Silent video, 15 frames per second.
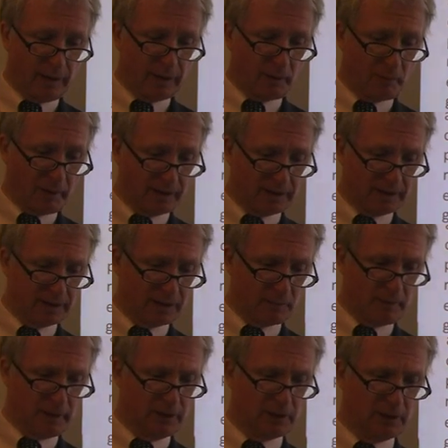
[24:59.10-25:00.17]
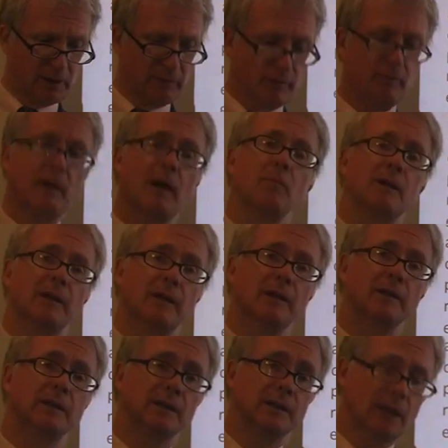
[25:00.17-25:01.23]
the participation of the public in
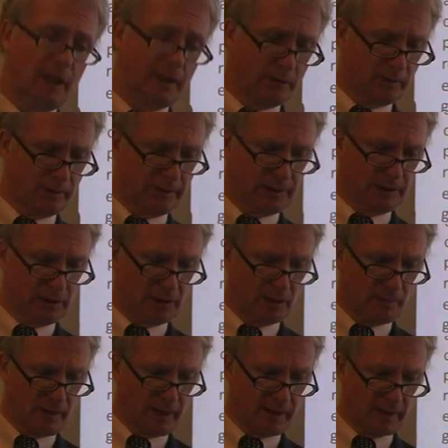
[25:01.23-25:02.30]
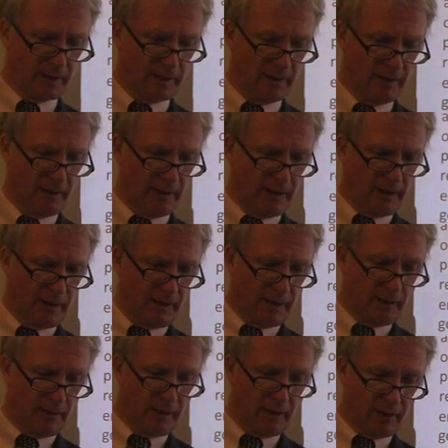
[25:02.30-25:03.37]
societal decision-making
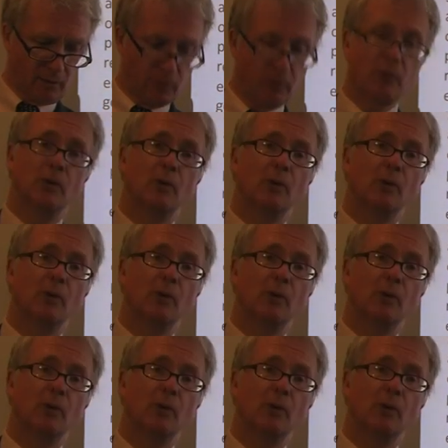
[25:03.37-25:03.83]
for